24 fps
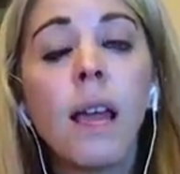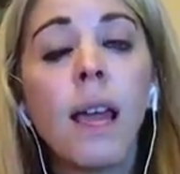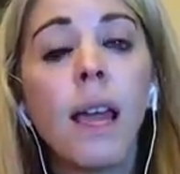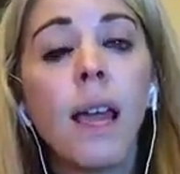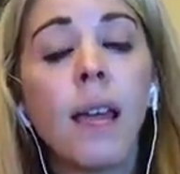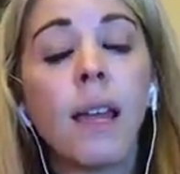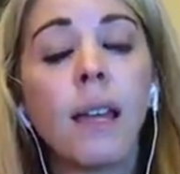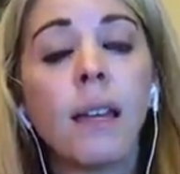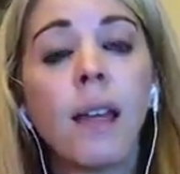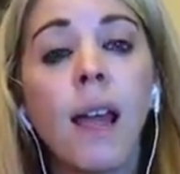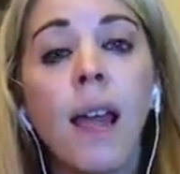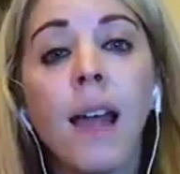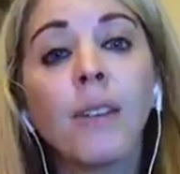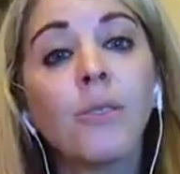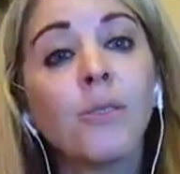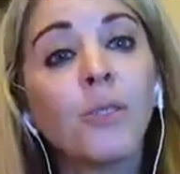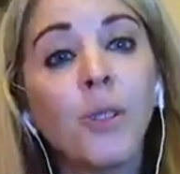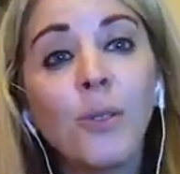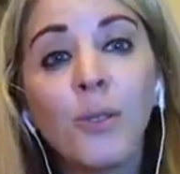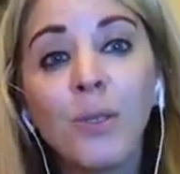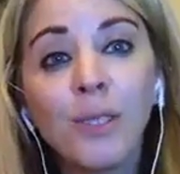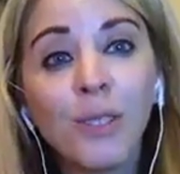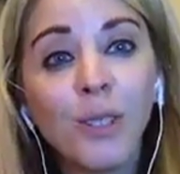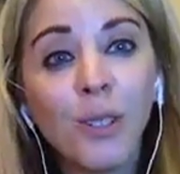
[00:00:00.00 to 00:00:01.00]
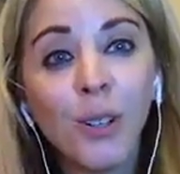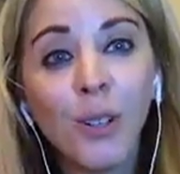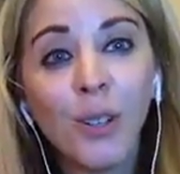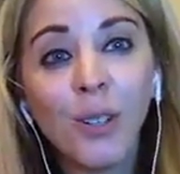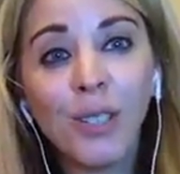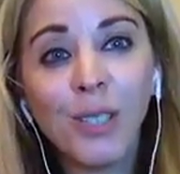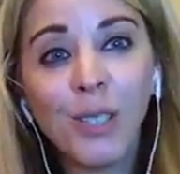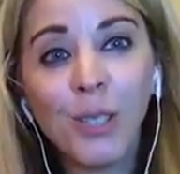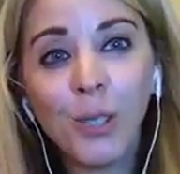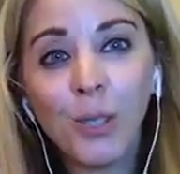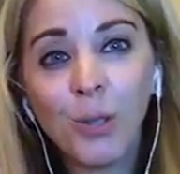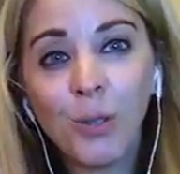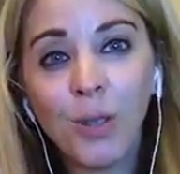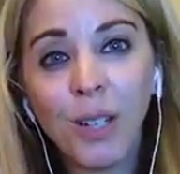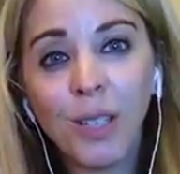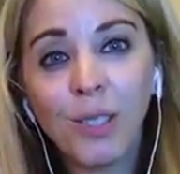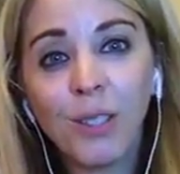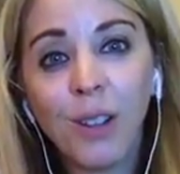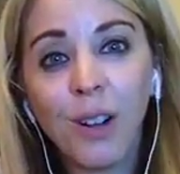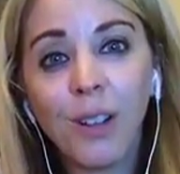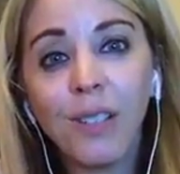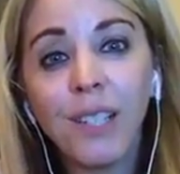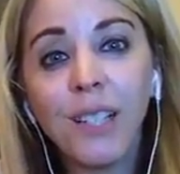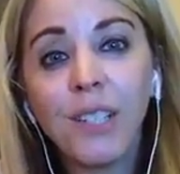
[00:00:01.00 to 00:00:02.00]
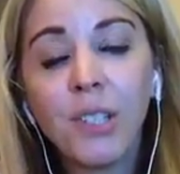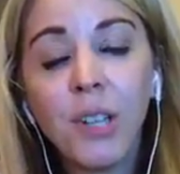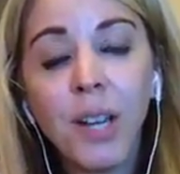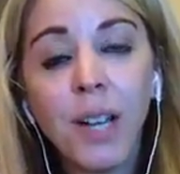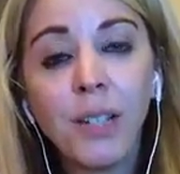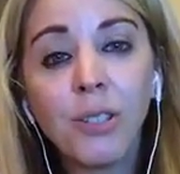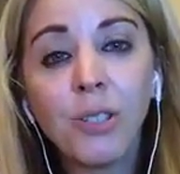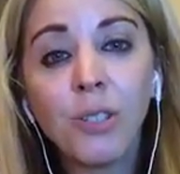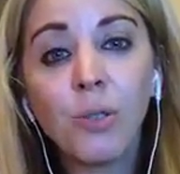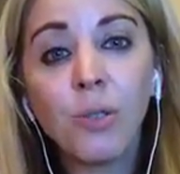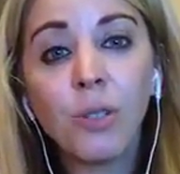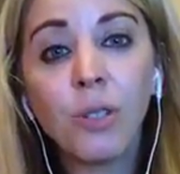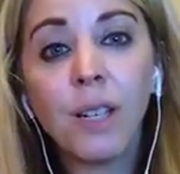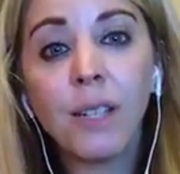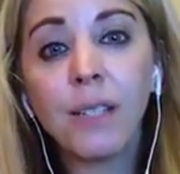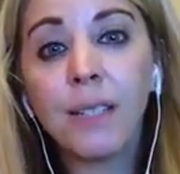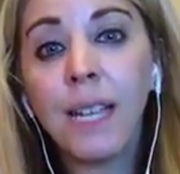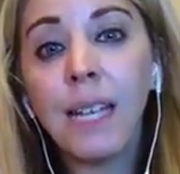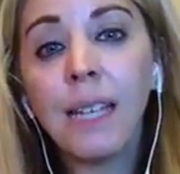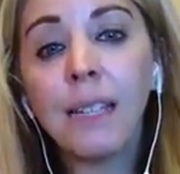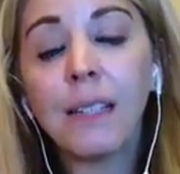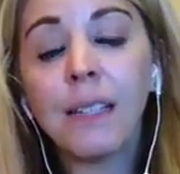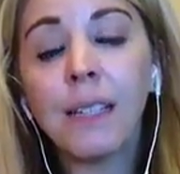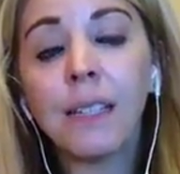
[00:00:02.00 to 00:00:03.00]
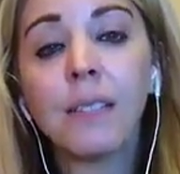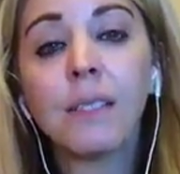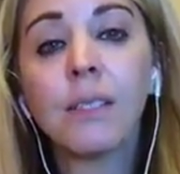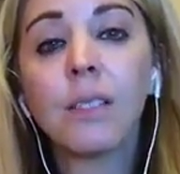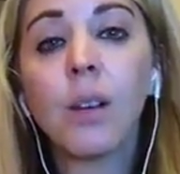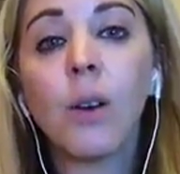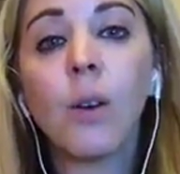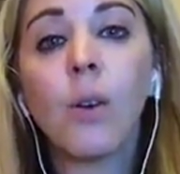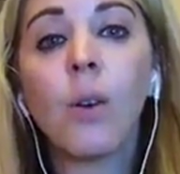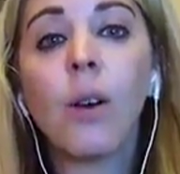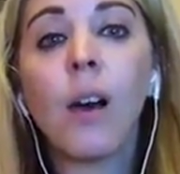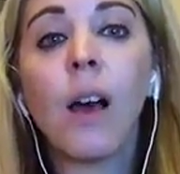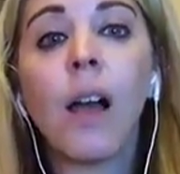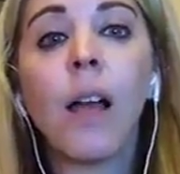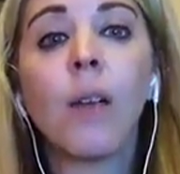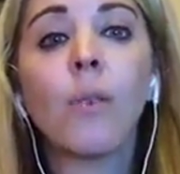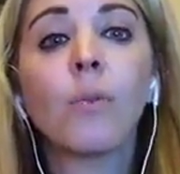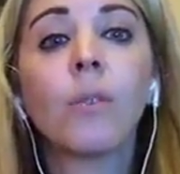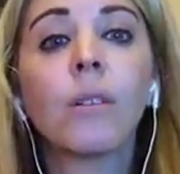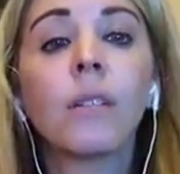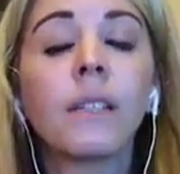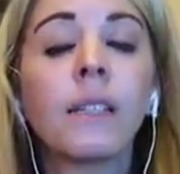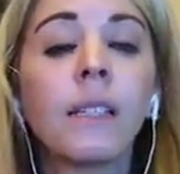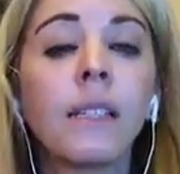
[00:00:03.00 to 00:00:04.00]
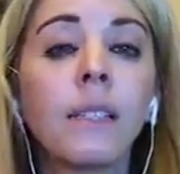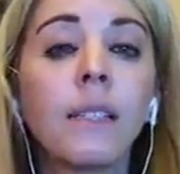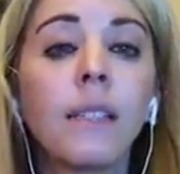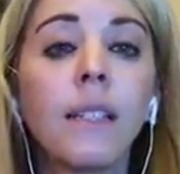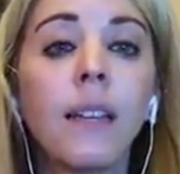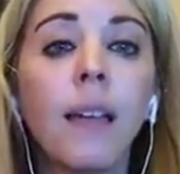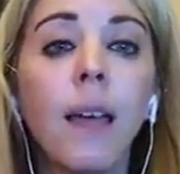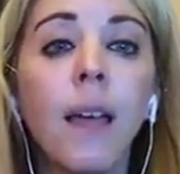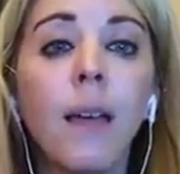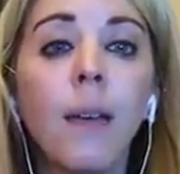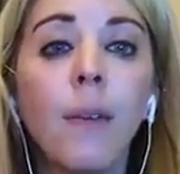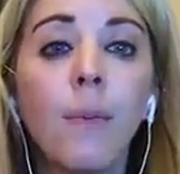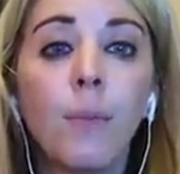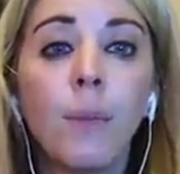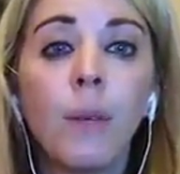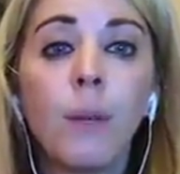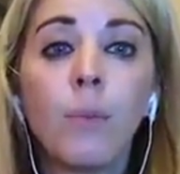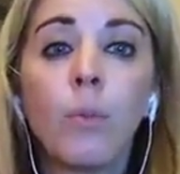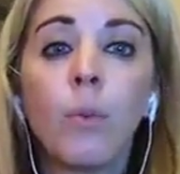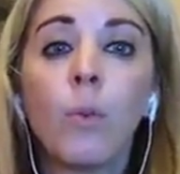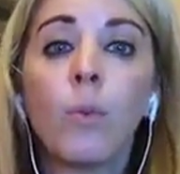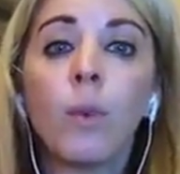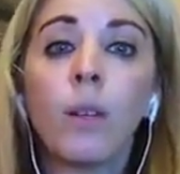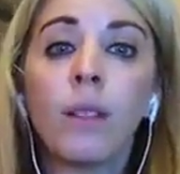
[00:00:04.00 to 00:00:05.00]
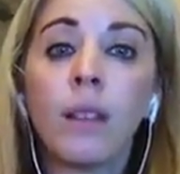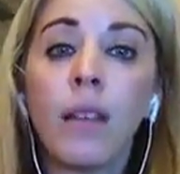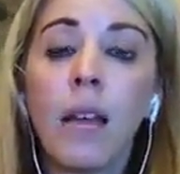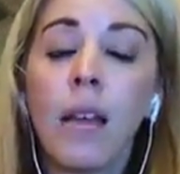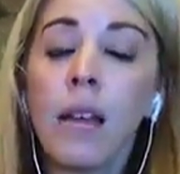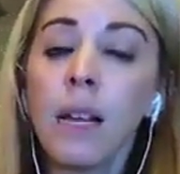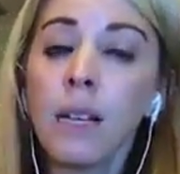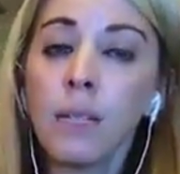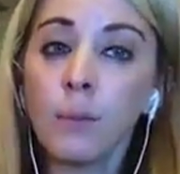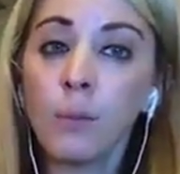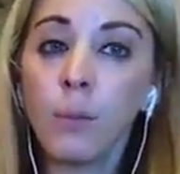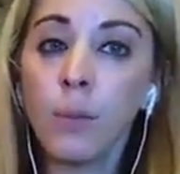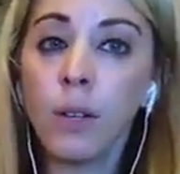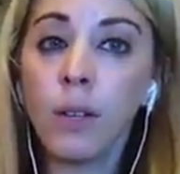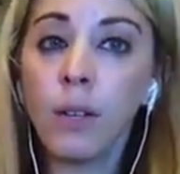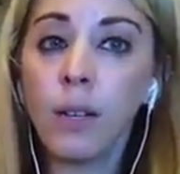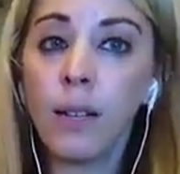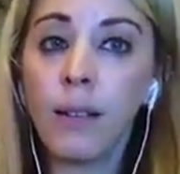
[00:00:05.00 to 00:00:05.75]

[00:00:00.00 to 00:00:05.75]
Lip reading: And I don't know what the current interest rates are. They change daily. So I really need to get people with the expert.